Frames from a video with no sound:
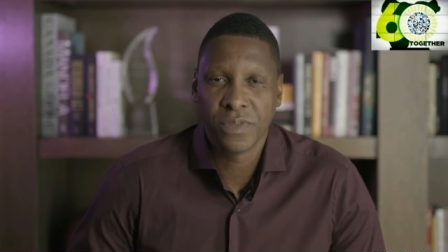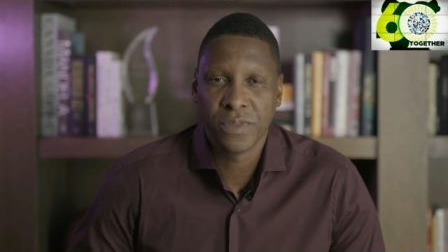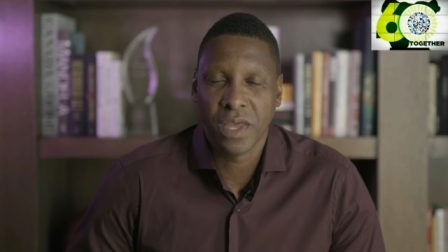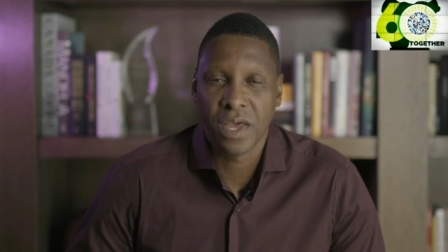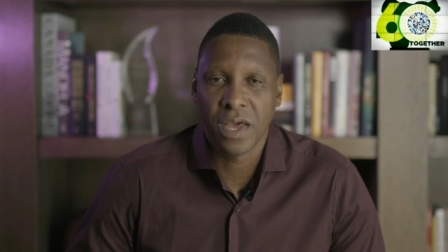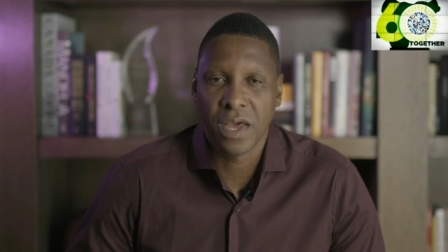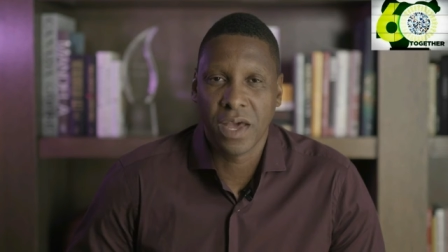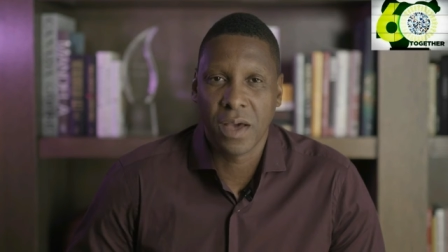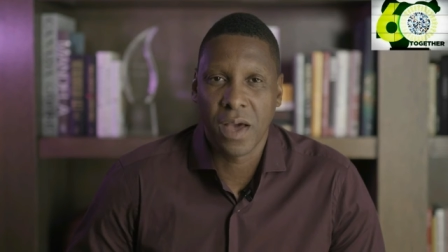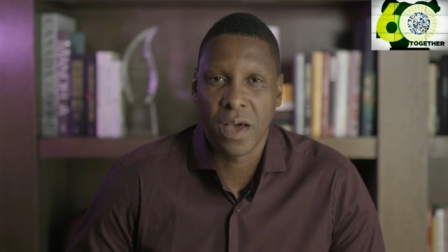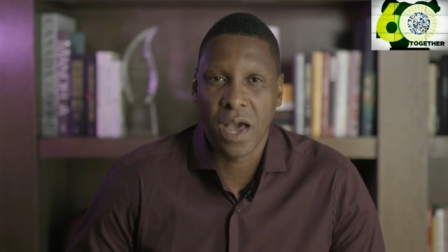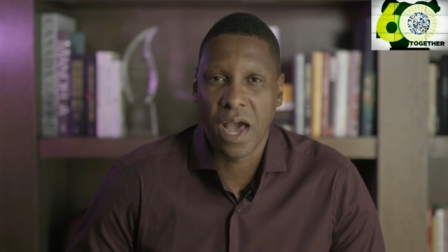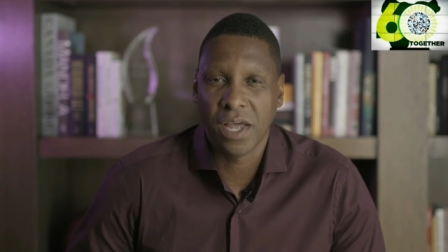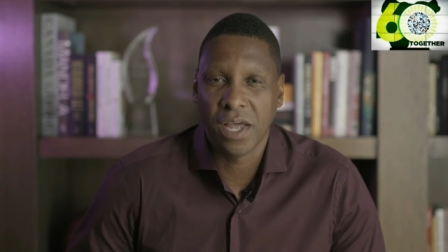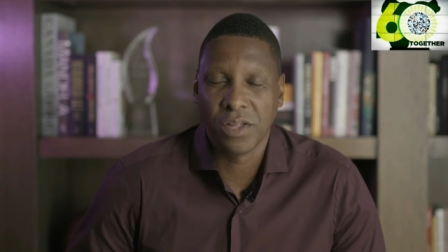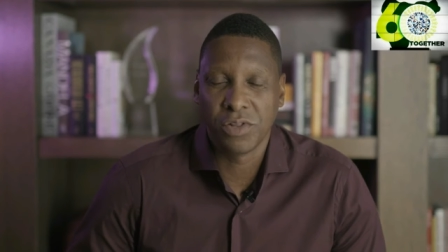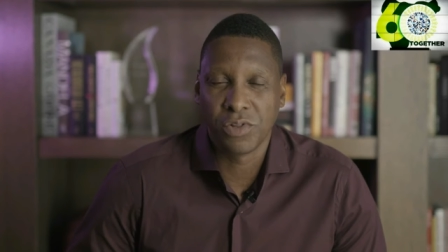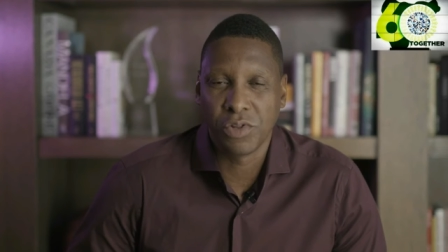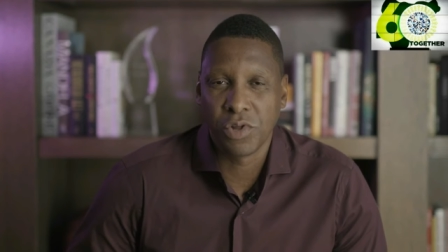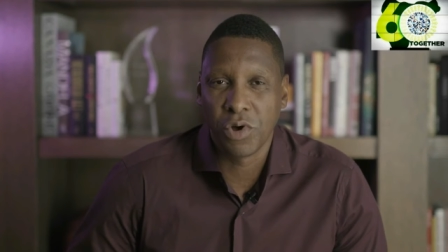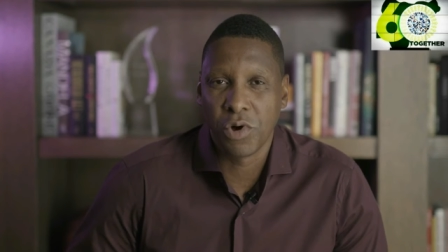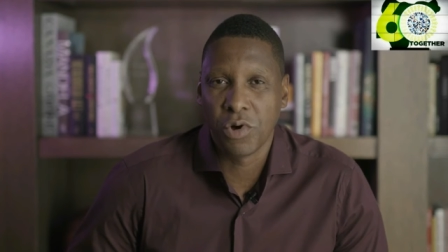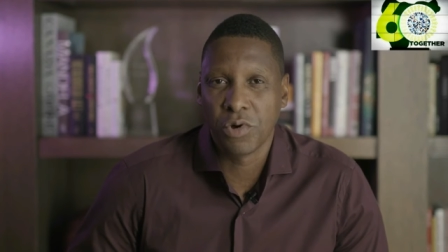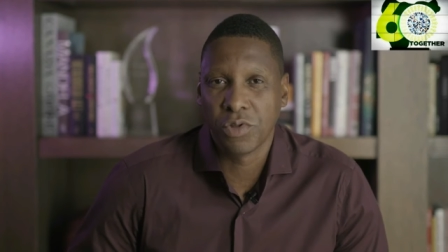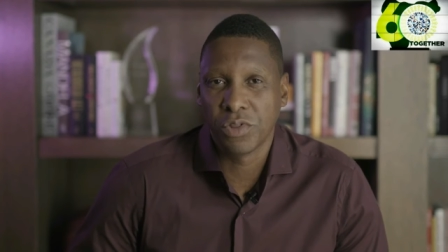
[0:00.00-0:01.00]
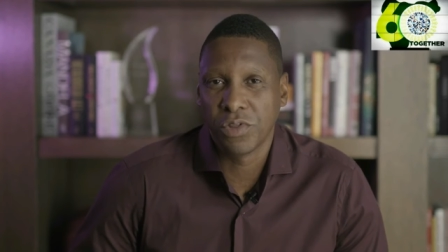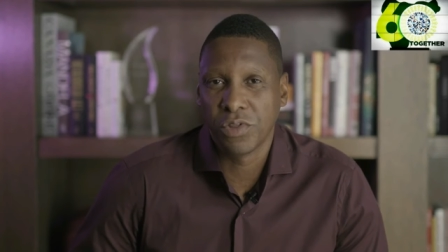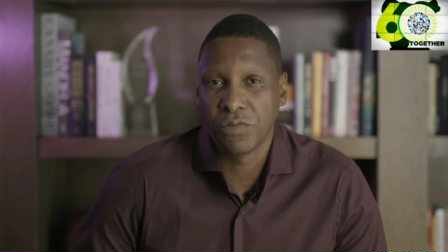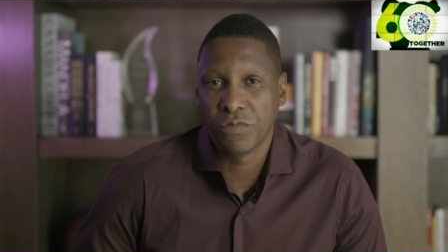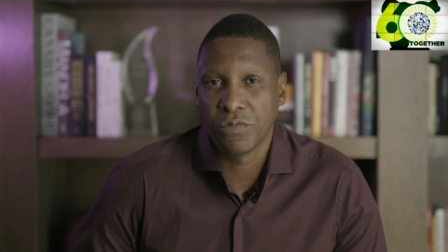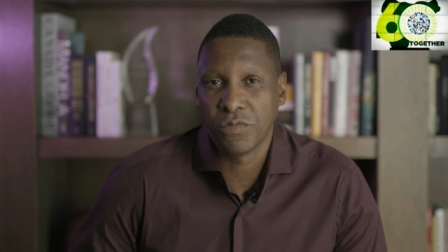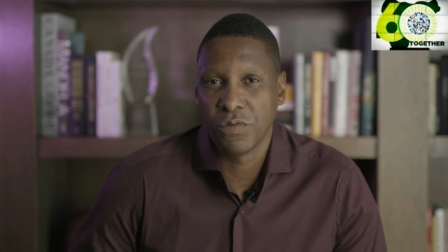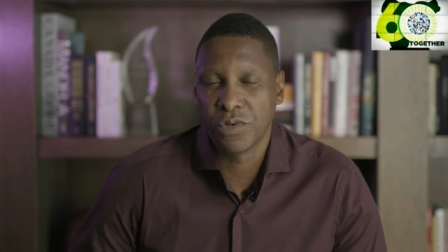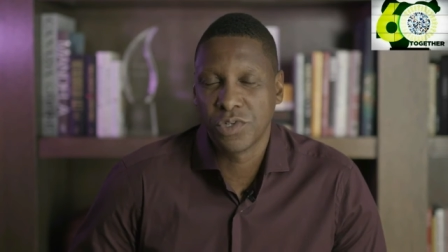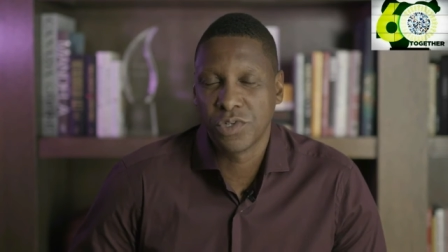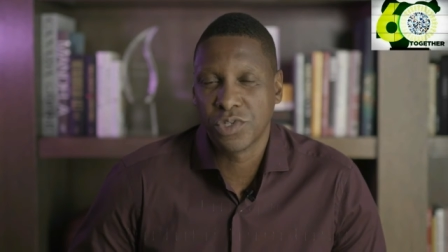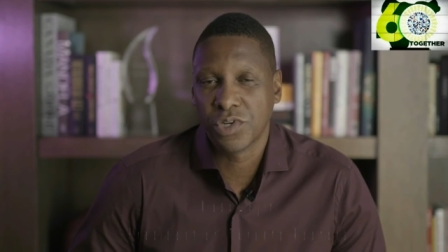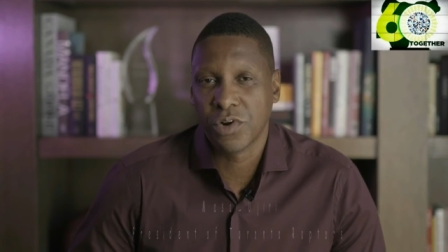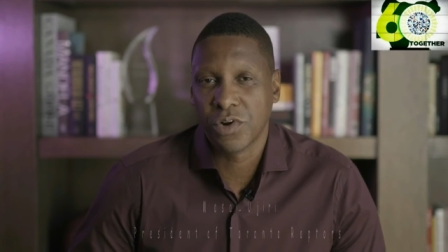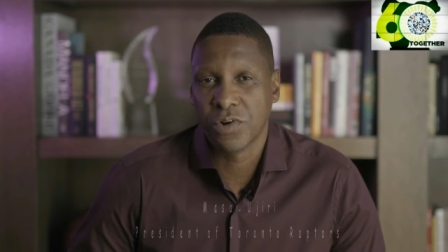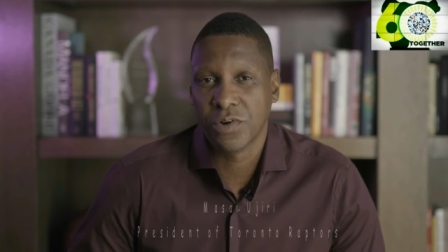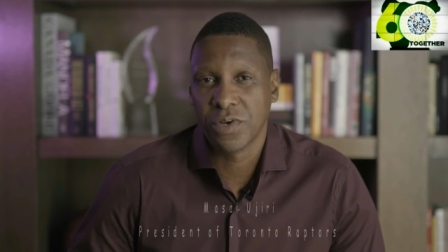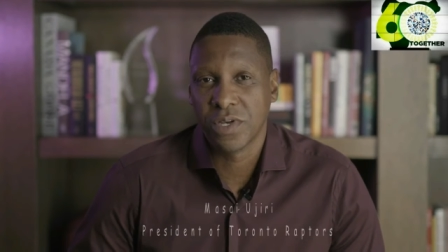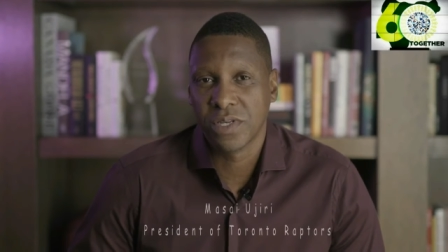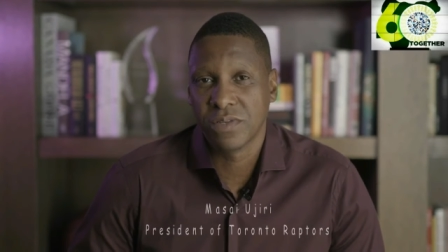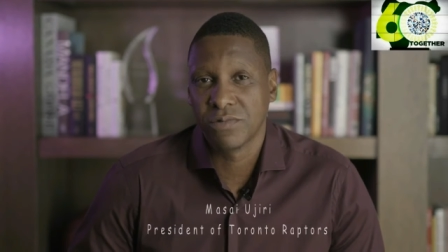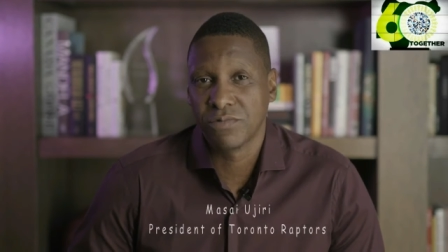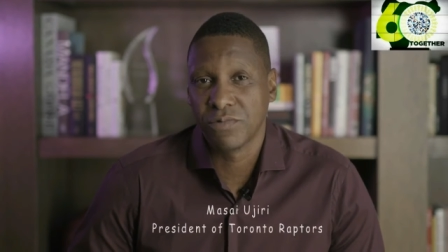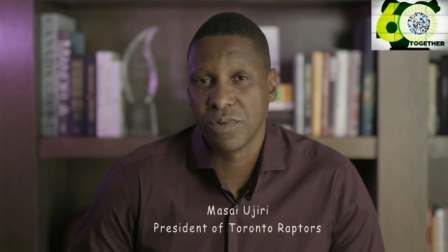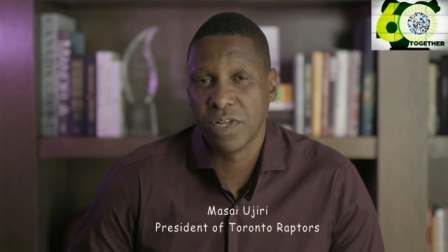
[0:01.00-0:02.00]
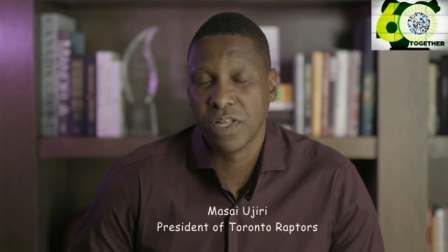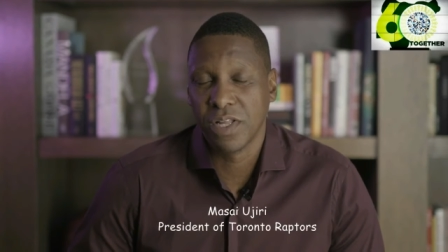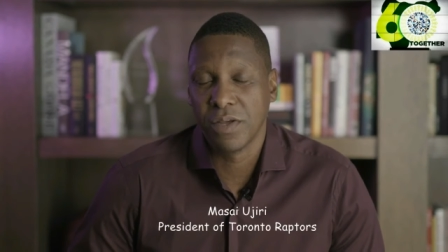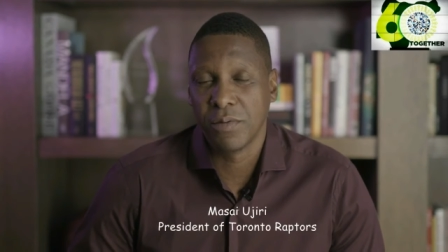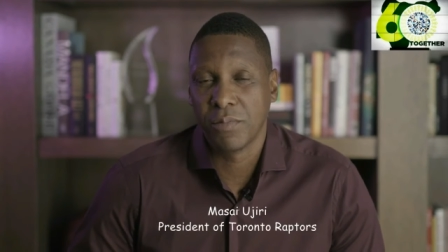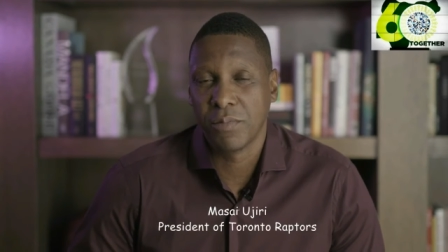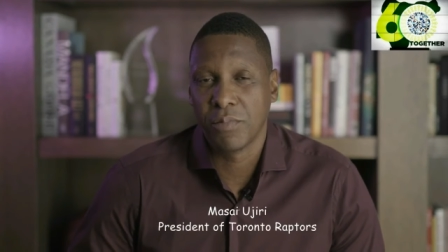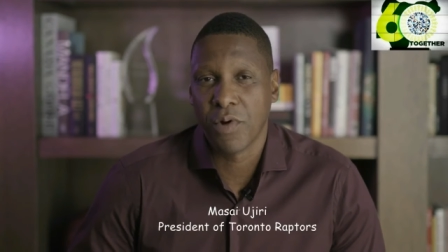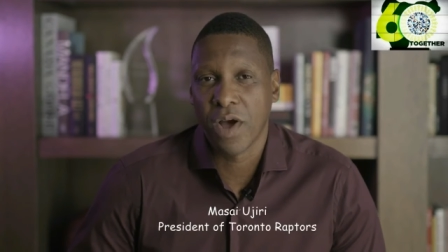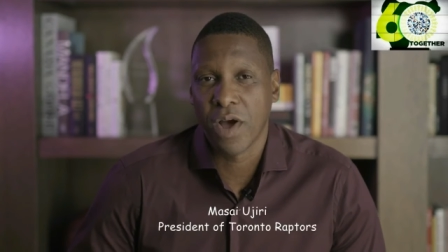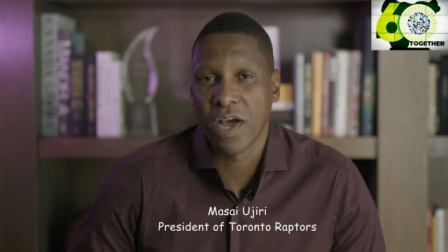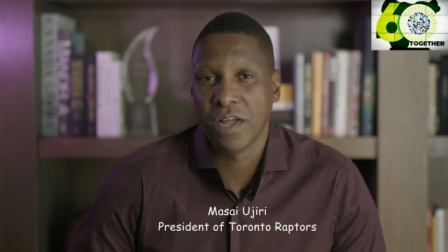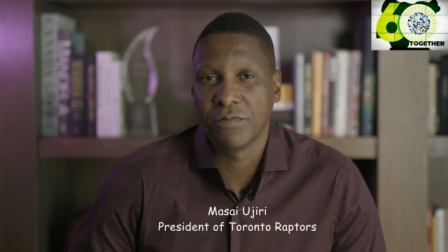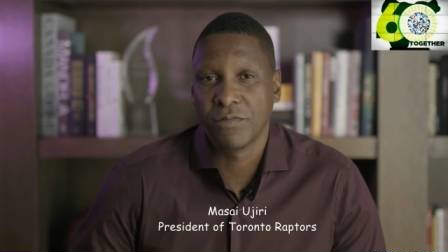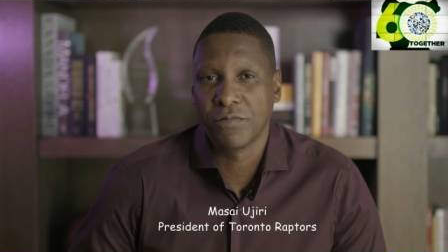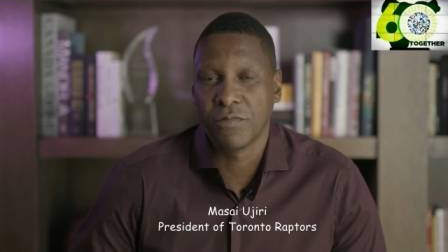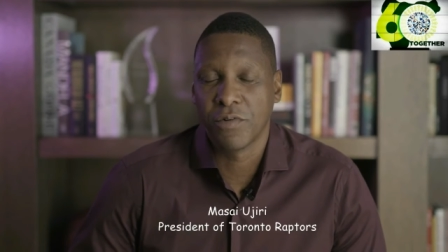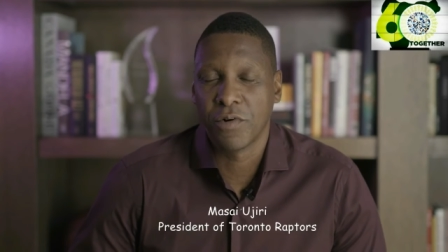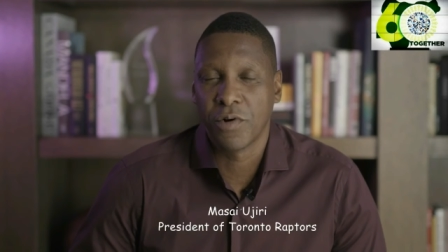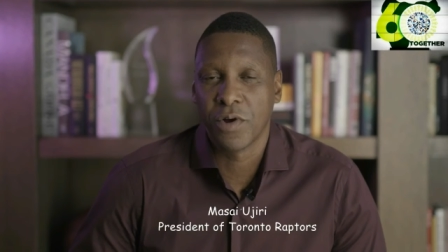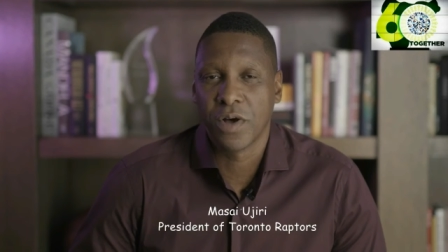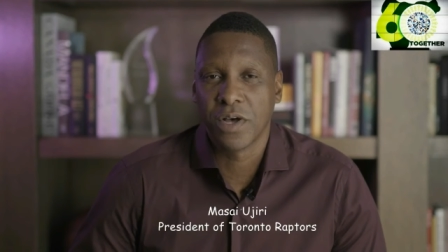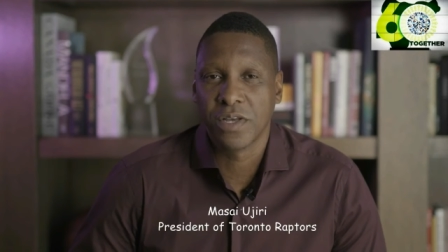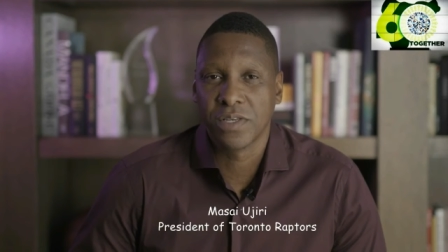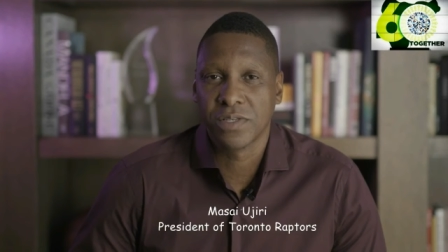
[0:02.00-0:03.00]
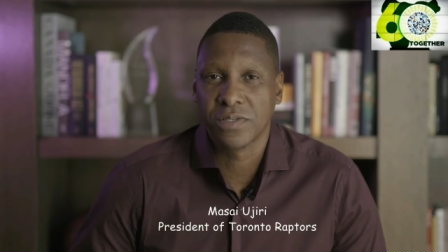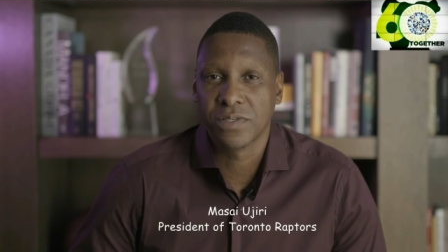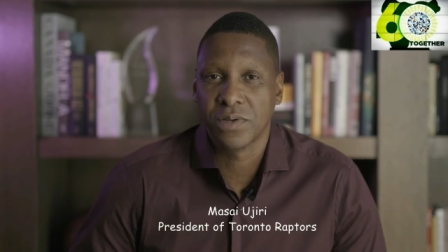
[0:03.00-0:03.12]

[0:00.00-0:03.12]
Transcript: Uh, I know the future is really bright for us.